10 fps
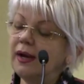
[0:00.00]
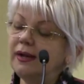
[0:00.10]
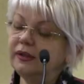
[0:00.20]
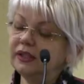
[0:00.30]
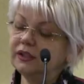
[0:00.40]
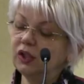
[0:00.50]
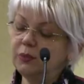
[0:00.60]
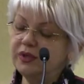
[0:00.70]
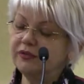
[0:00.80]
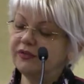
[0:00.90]
and
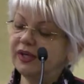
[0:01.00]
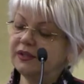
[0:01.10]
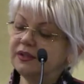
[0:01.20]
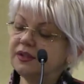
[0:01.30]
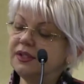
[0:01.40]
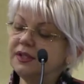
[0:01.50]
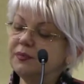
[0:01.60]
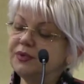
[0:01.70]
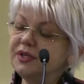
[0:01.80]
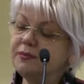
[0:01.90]
ectopic fat
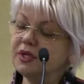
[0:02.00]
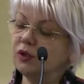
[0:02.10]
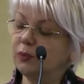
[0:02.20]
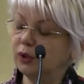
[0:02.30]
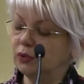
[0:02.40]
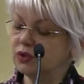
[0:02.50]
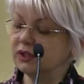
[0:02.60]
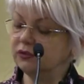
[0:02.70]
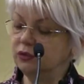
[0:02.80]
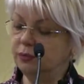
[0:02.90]
in
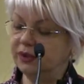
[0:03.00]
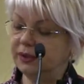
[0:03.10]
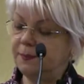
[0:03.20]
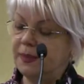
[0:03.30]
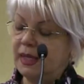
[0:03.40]
premenopausal women?